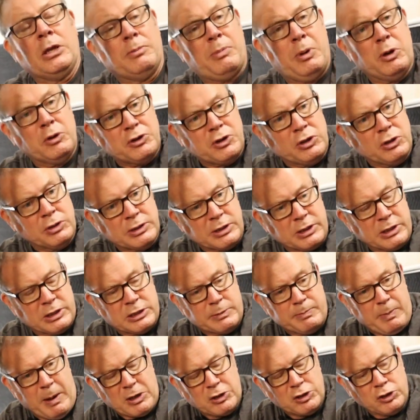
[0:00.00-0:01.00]
Post uses a
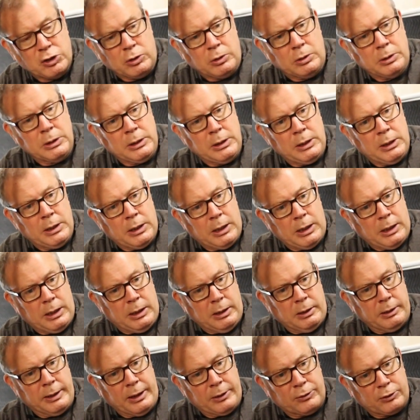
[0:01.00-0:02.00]
special
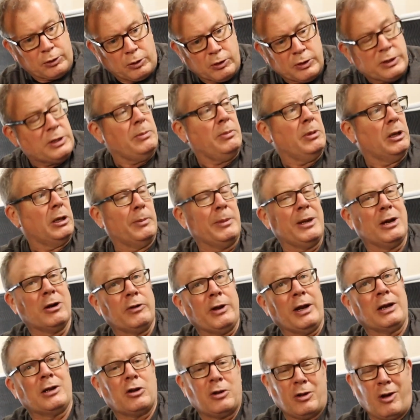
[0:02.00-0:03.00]
13mm
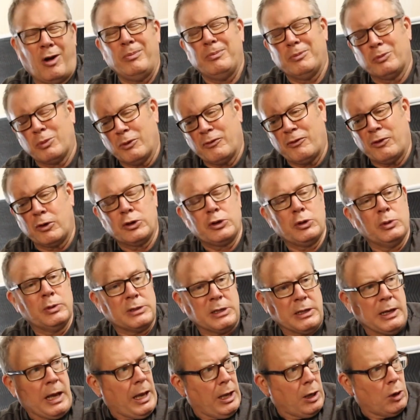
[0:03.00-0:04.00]
nut referred to as
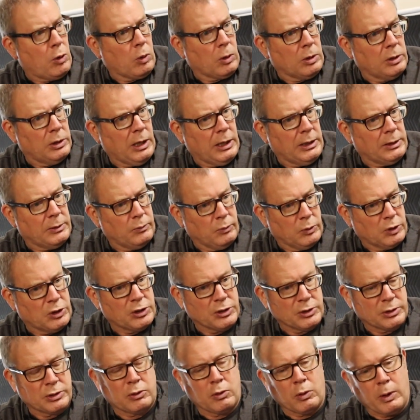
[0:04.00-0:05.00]
an acorn nut, which
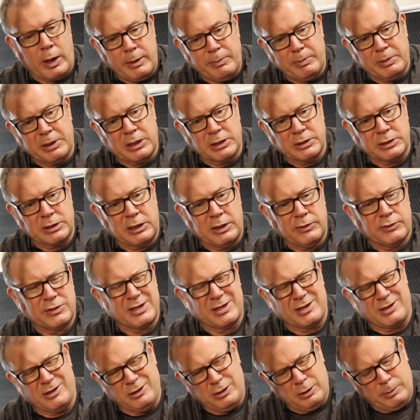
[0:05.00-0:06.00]
is great because it gives
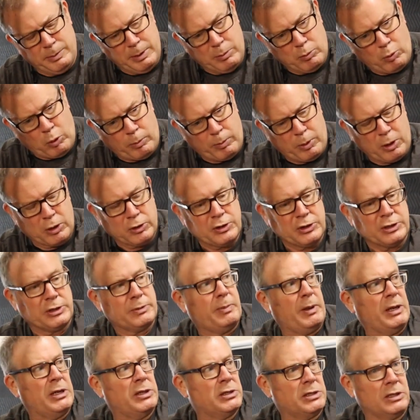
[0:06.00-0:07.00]
us a little bit more purchase
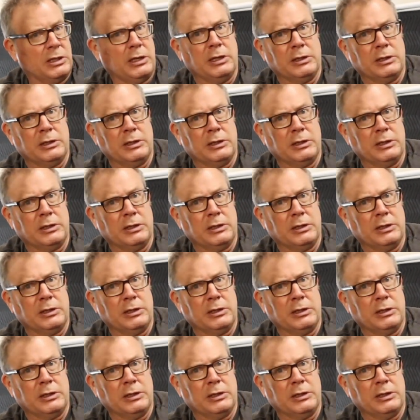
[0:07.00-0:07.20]
space to